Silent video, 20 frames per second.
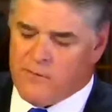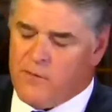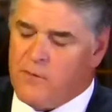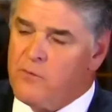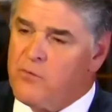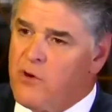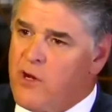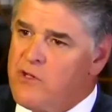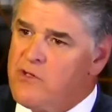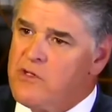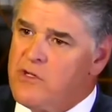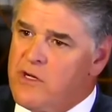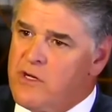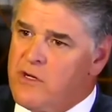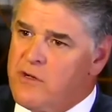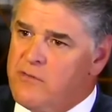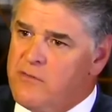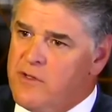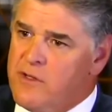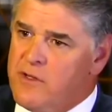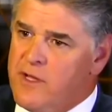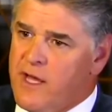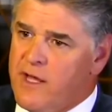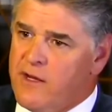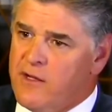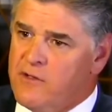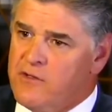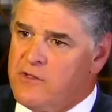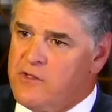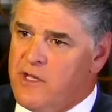of the President of the
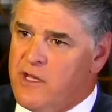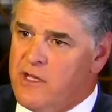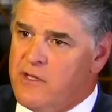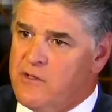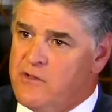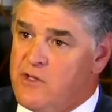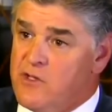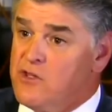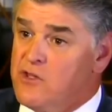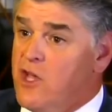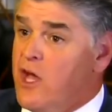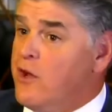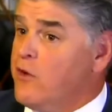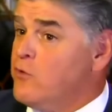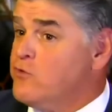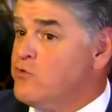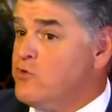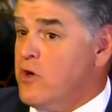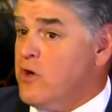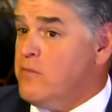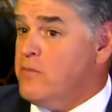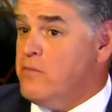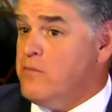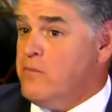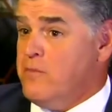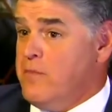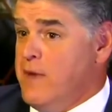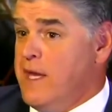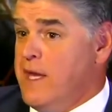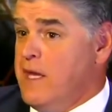United States, and Donald Trump
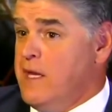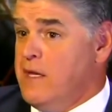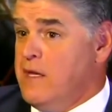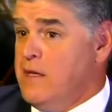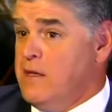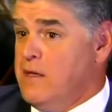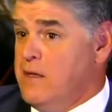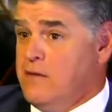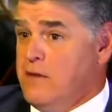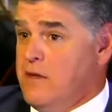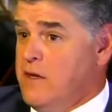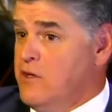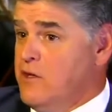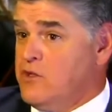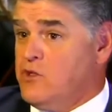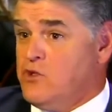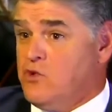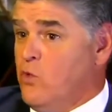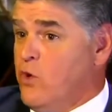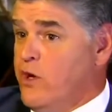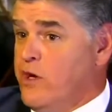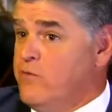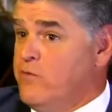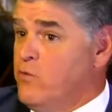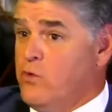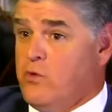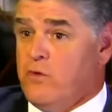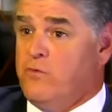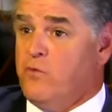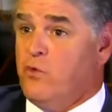may, in the next
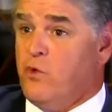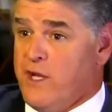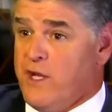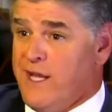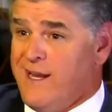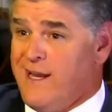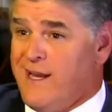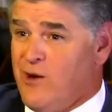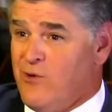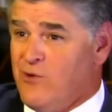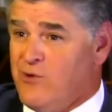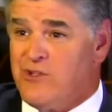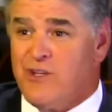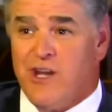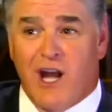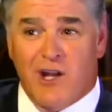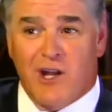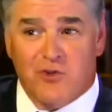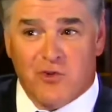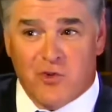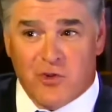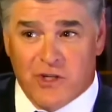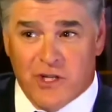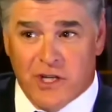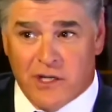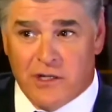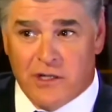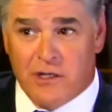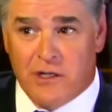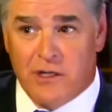24 to 48 hours,
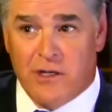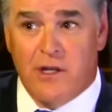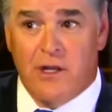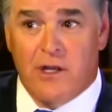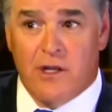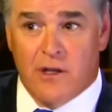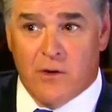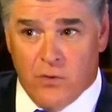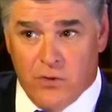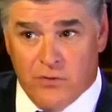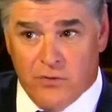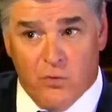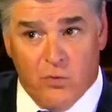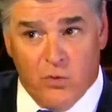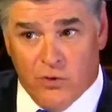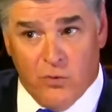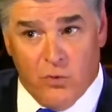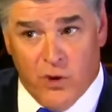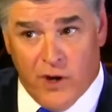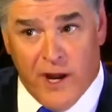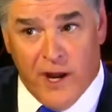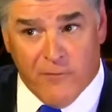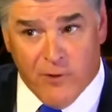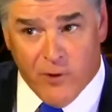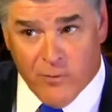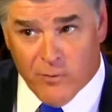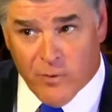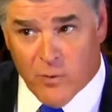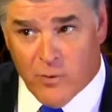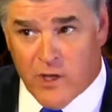contradict with
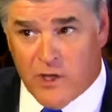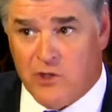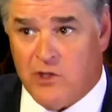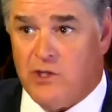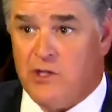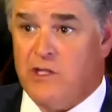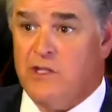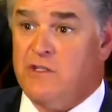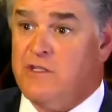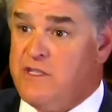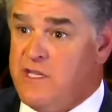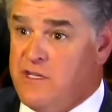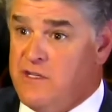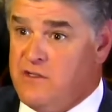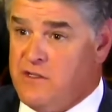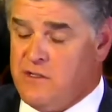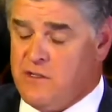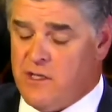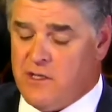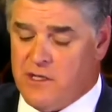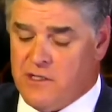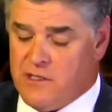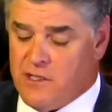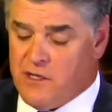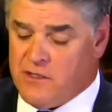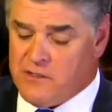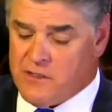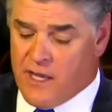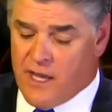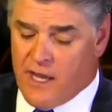whatever information he's teasing that he
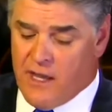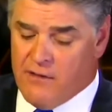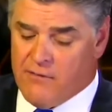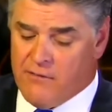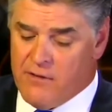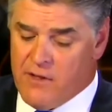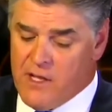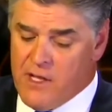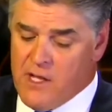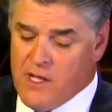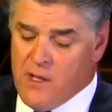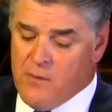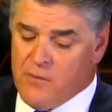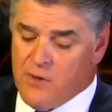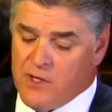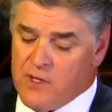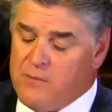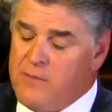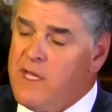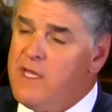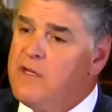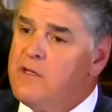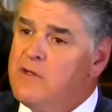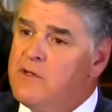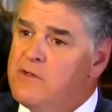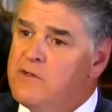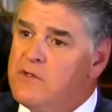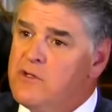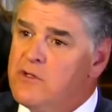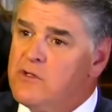does have, but he made a
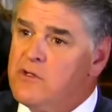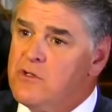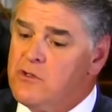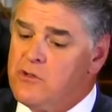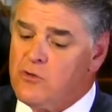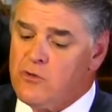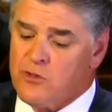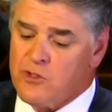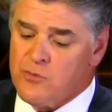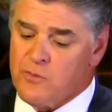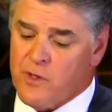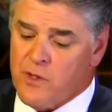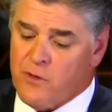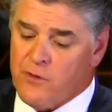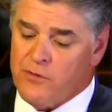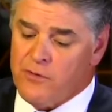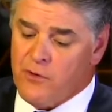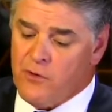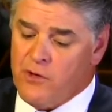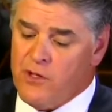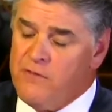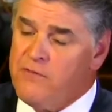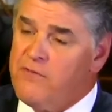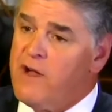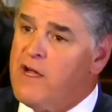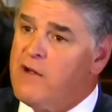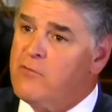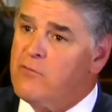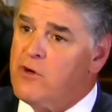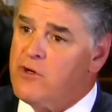decision to expel
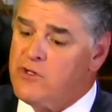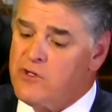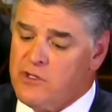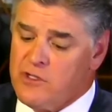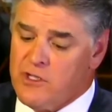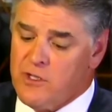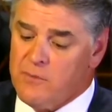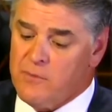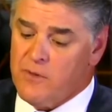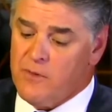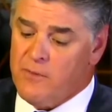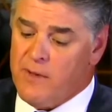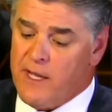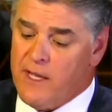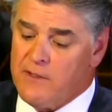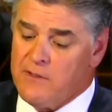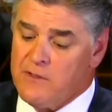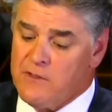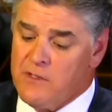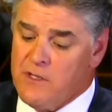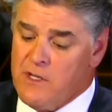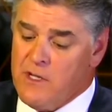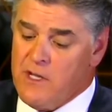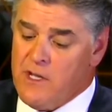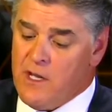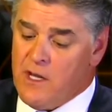35 Russian diplomats